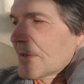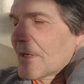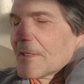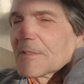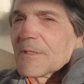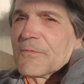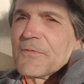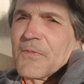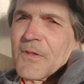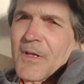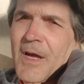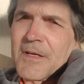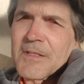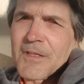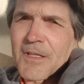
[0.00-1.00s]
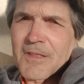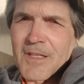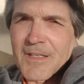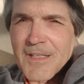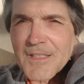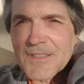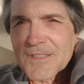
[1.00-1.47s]
So the
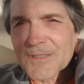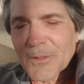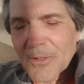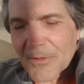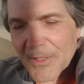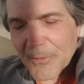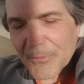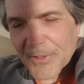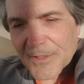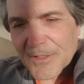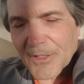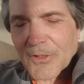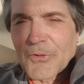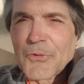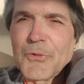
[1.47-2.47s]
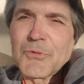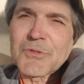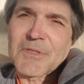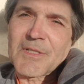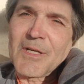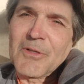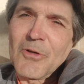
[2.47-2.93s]
thing is, you know, I read the clues
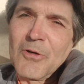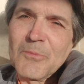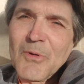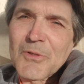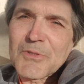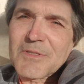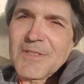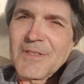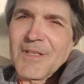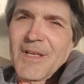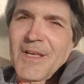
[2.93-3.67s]
and I know most of the